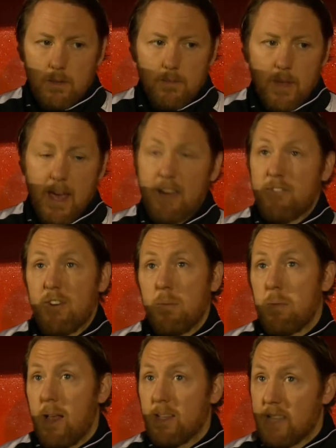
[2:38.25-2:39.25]
they had 3
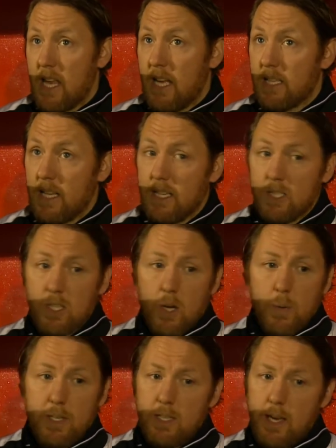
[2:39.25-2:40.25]
players out that day.
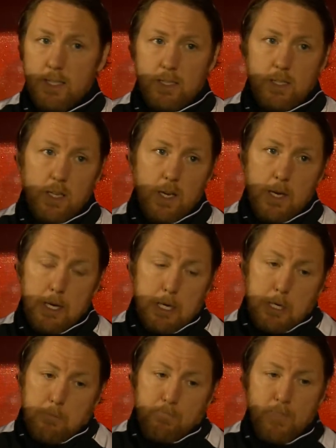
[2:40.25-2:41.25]
So
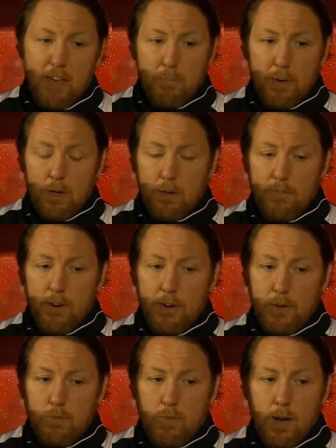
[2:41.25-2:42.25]
they've been on a very
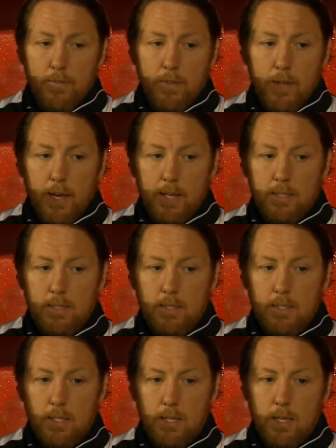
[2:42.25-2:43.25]
good run
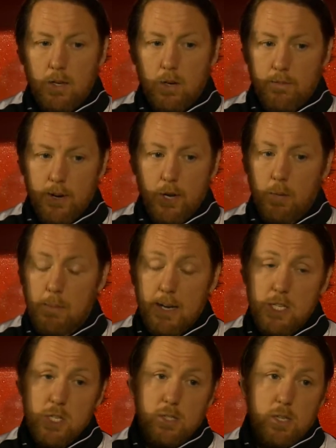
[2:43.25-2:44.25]
and got a very good manager.